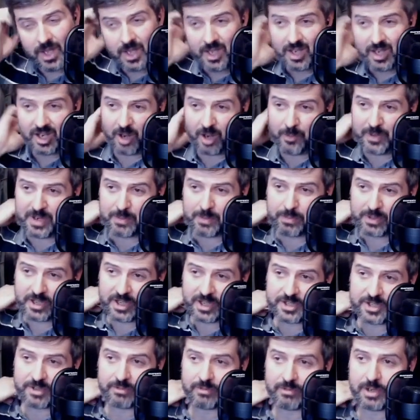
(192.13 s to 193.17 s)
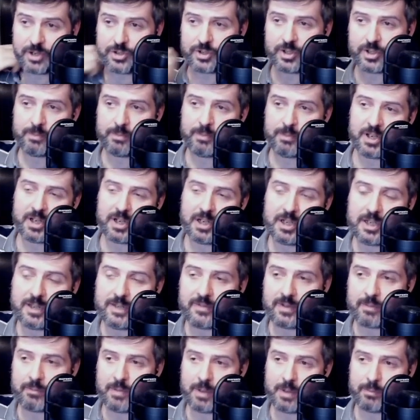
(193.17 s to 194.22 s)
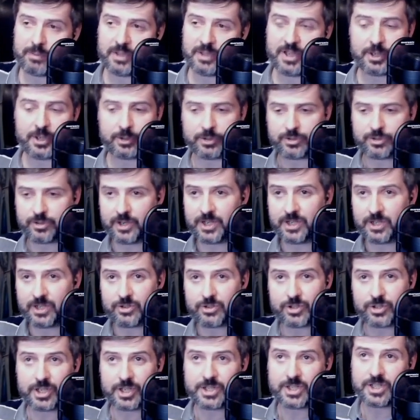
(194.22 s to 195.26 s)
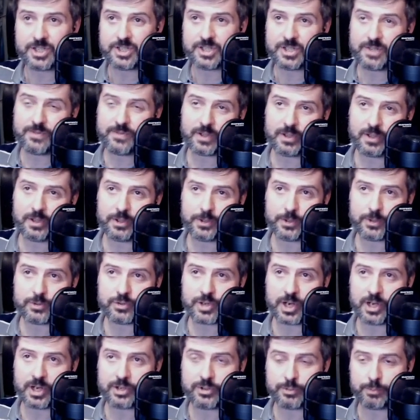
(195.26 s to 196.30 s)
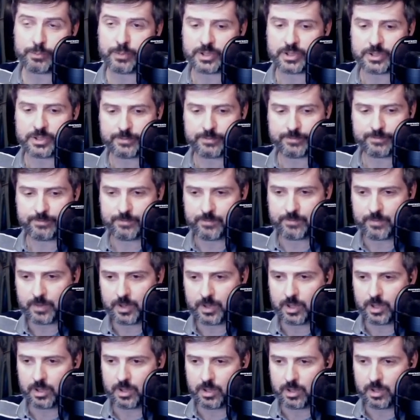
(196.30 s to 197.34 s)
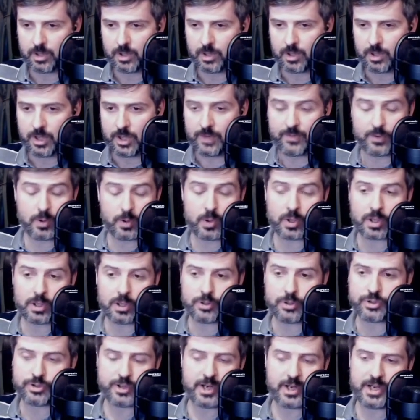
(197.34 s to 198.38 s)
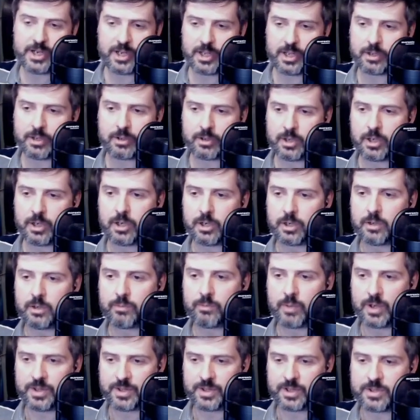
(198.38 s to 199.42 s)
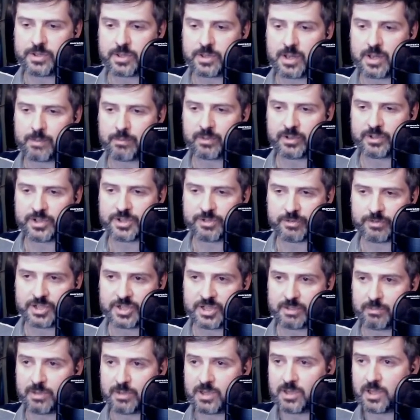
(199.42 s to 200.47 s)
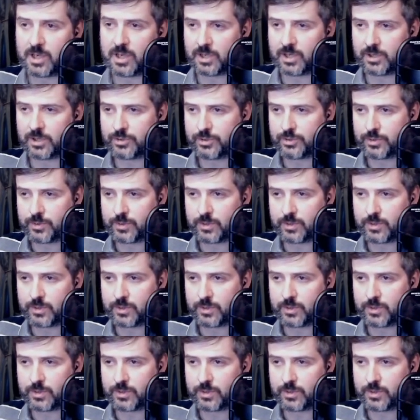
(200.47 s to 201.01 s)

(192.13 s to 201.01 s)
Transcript: how many players in Russia can make a living by playing or training chess? It's difficult to judge, but if you include training, I think the number is reasonably large.